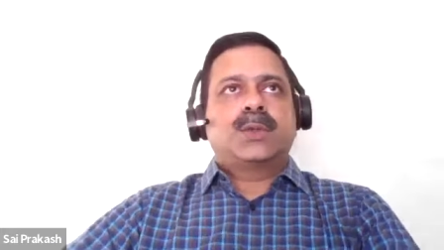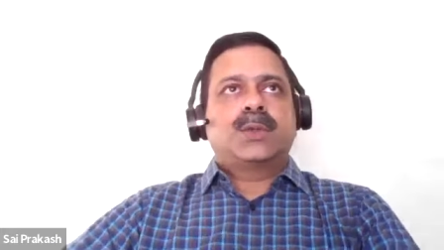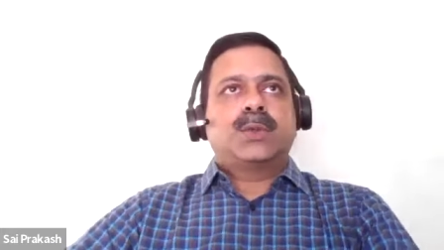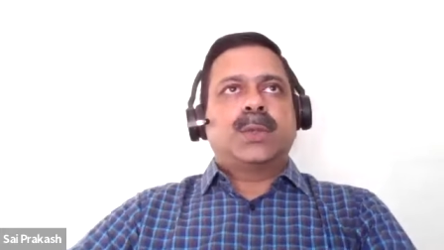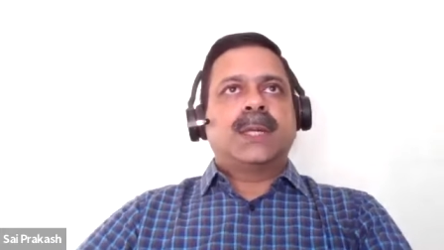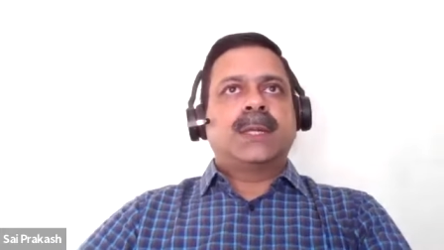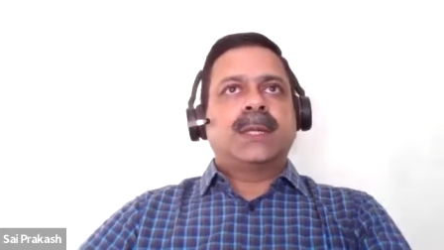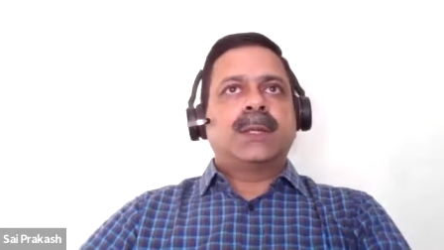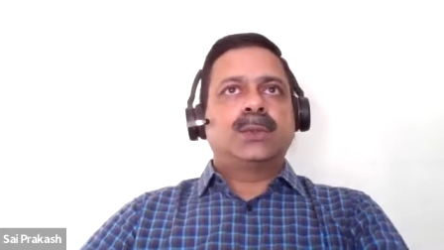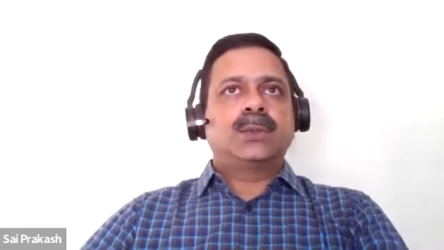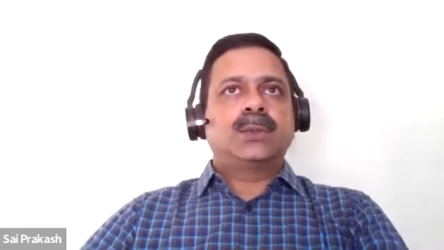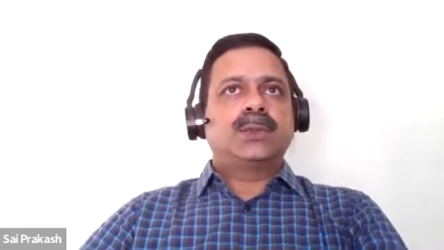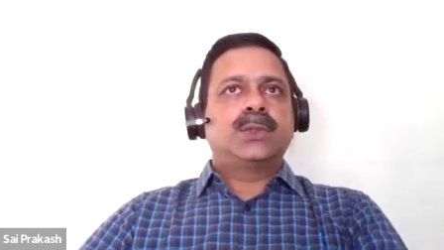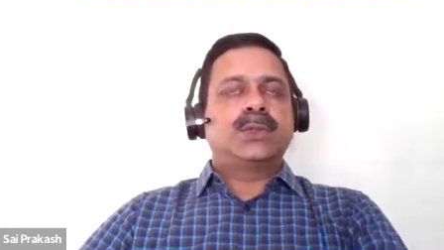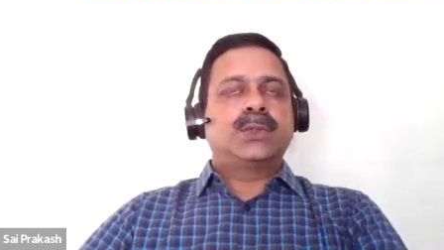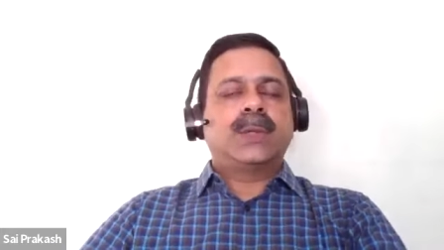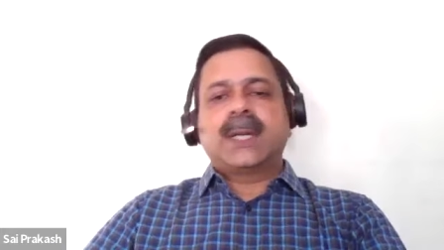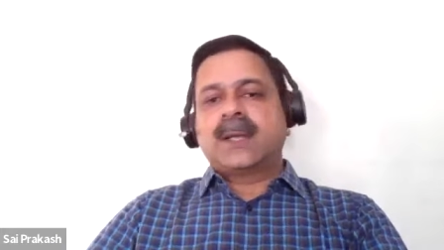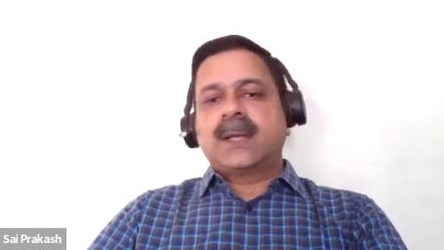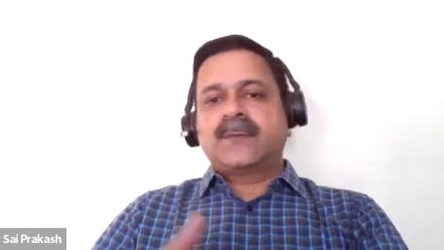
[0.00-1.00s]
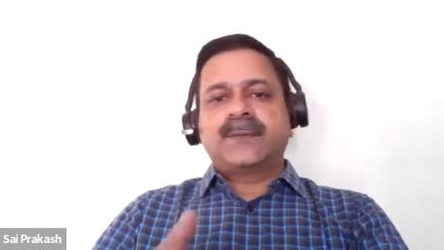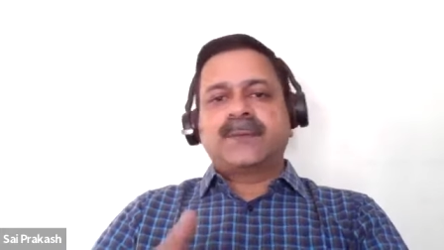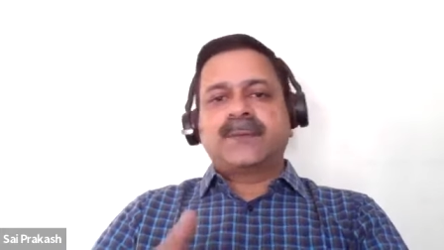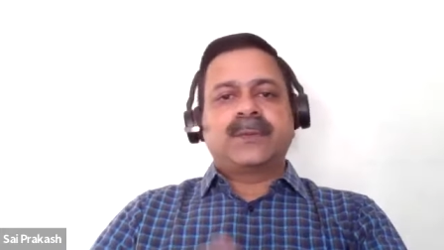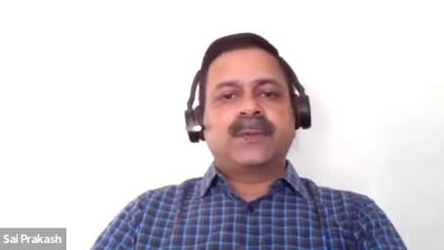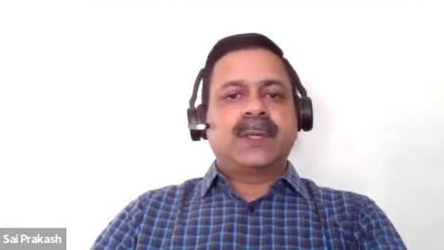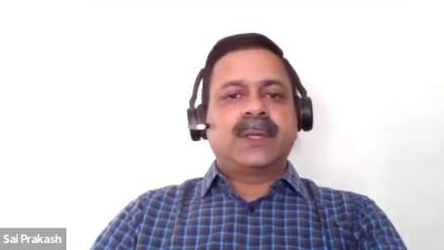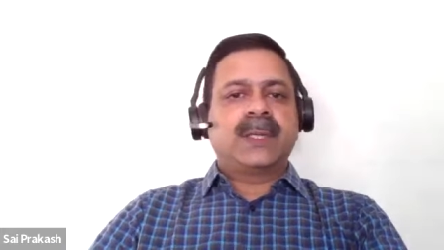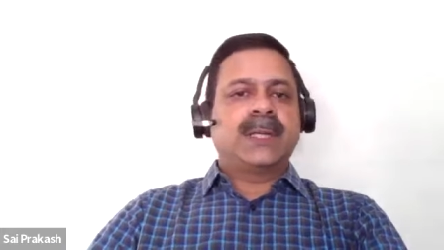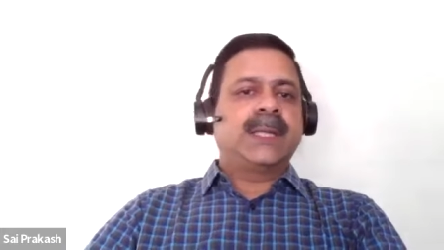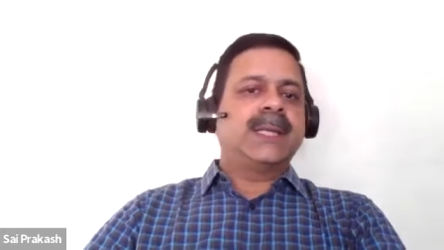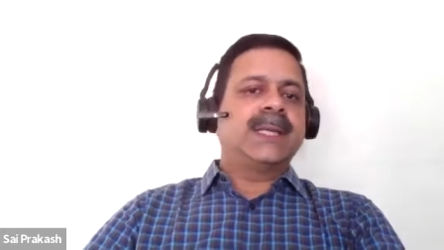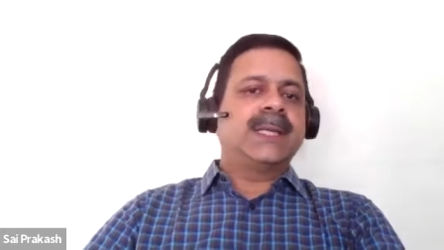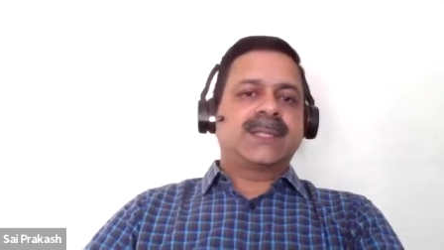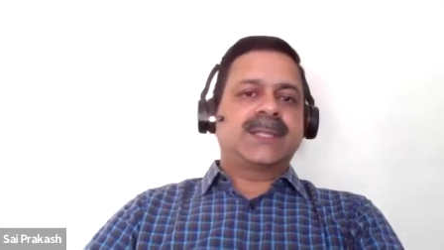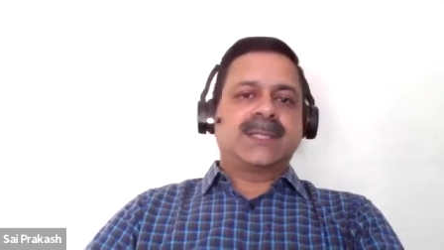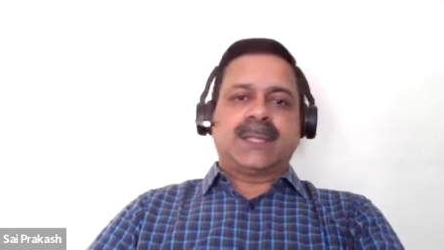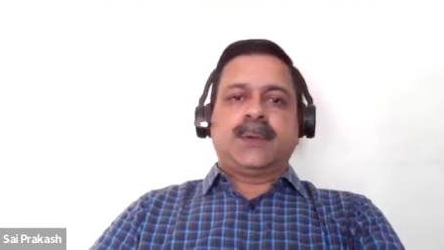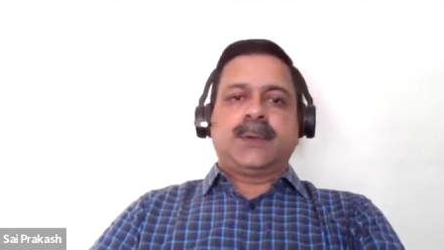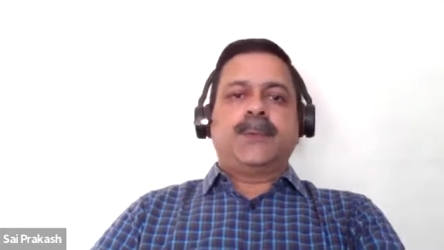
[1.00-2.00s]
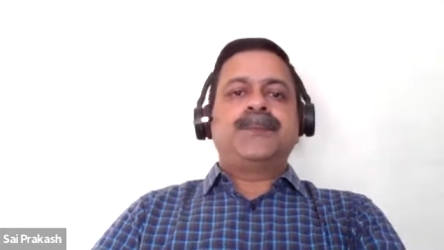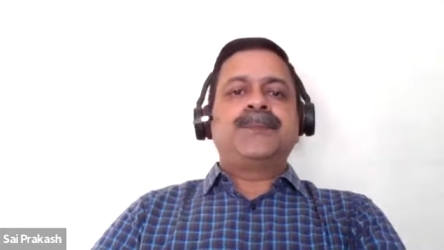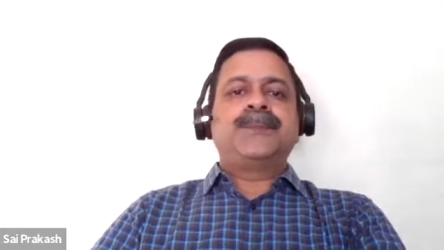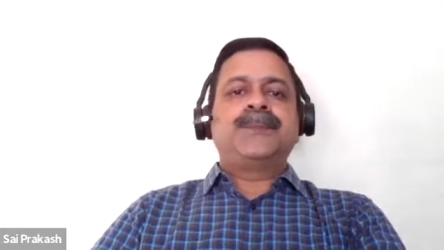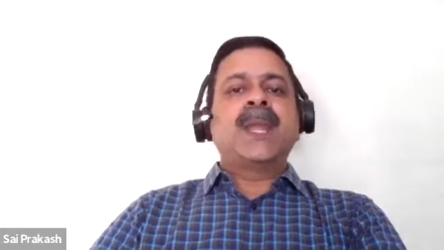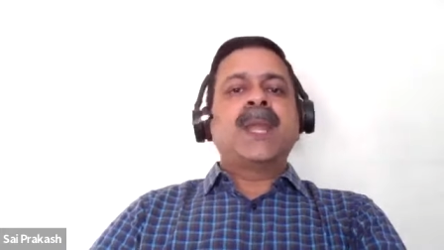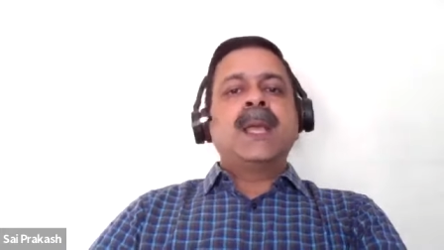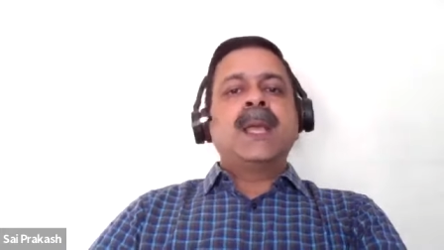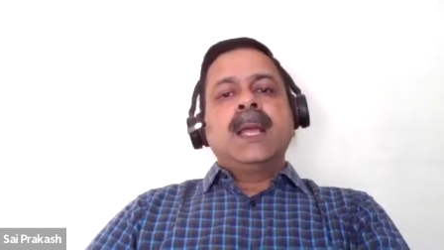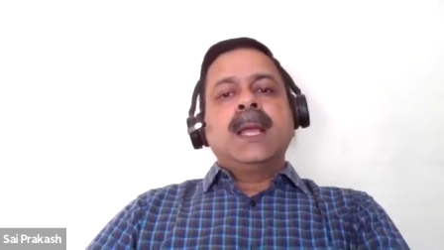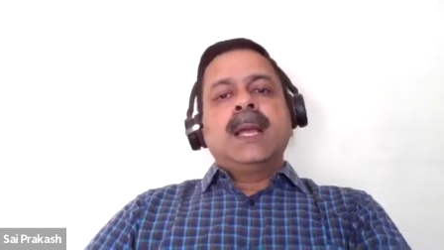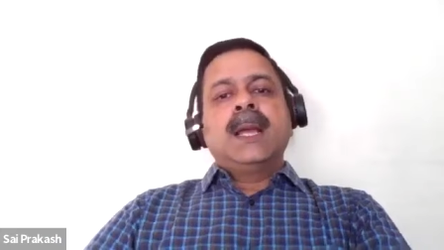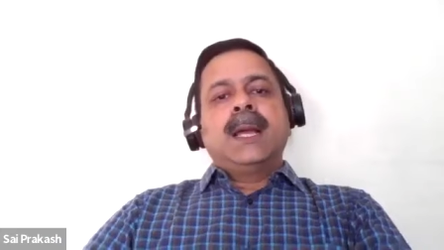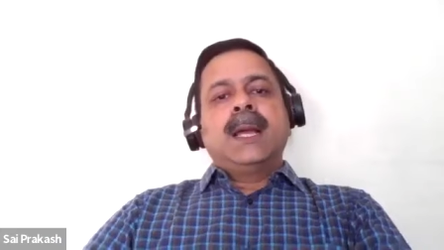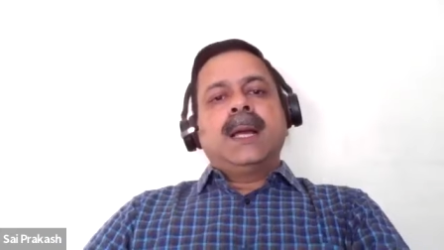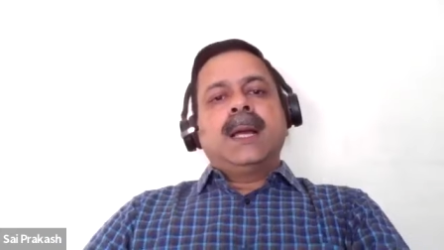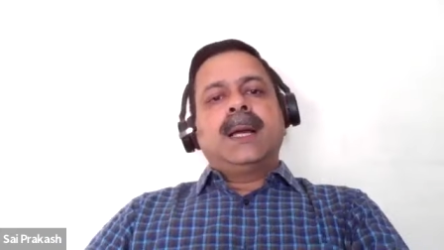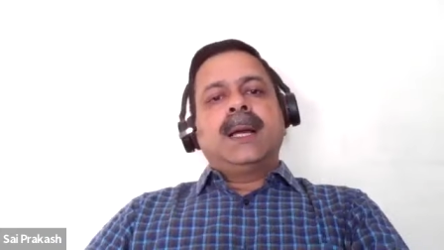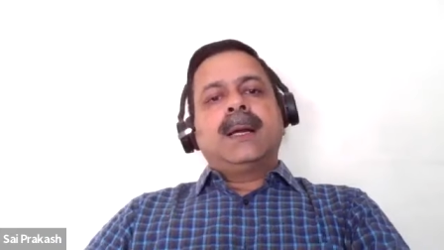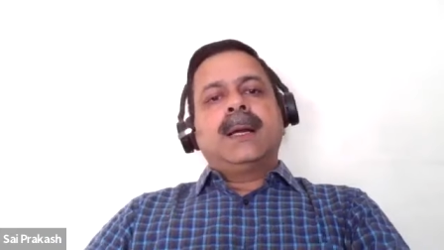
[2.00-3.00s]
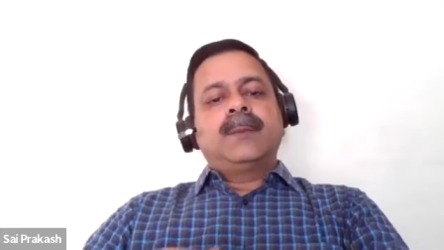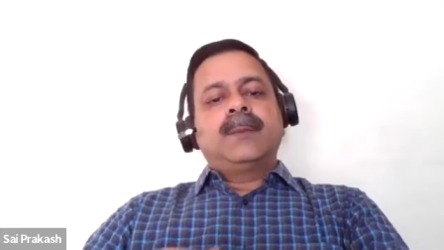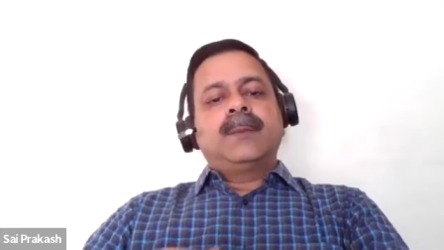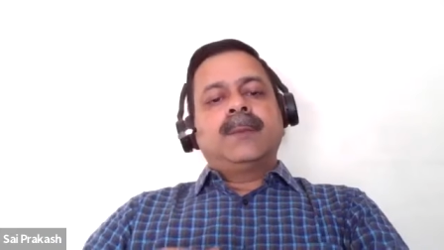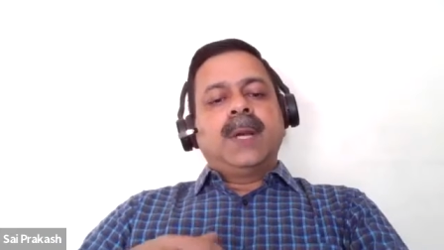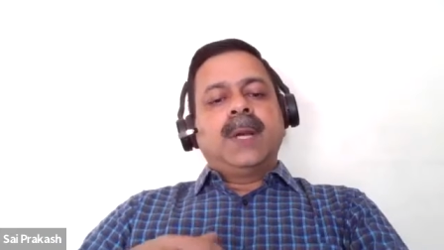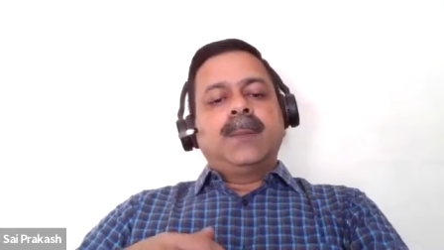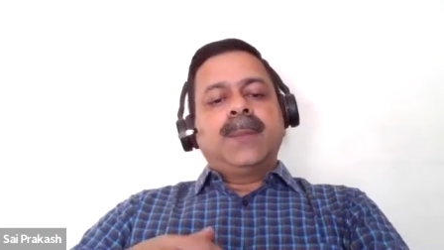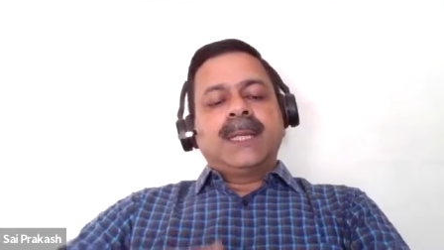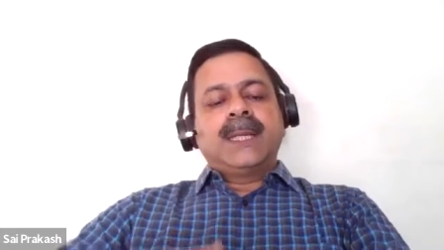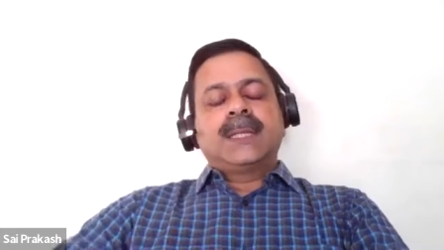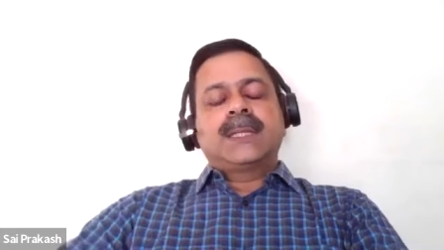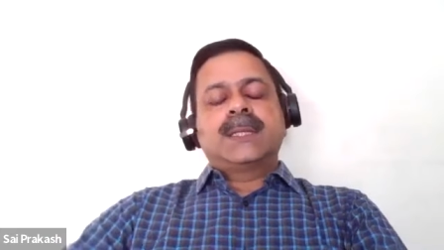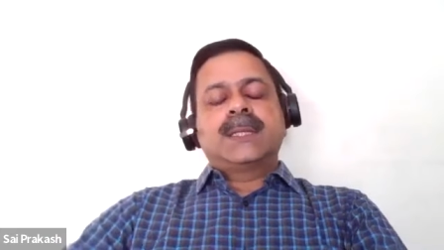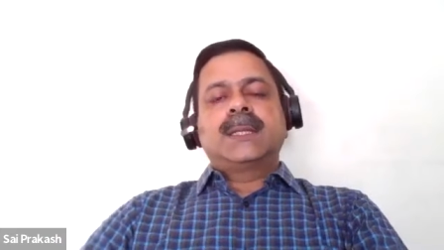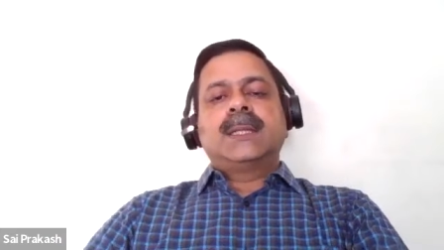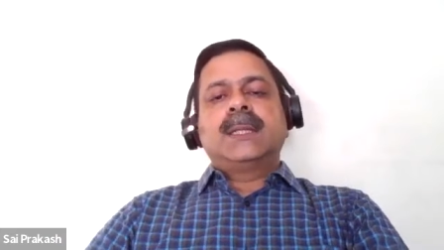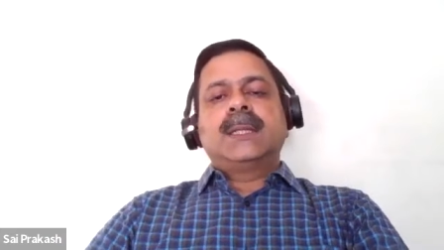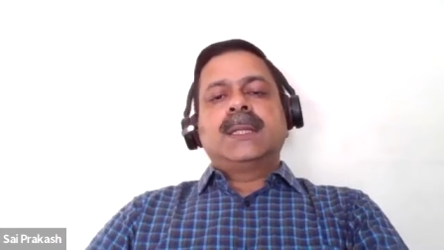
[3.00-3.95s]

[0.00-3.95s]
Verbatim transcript: two and two two and a half uh, years ago um, but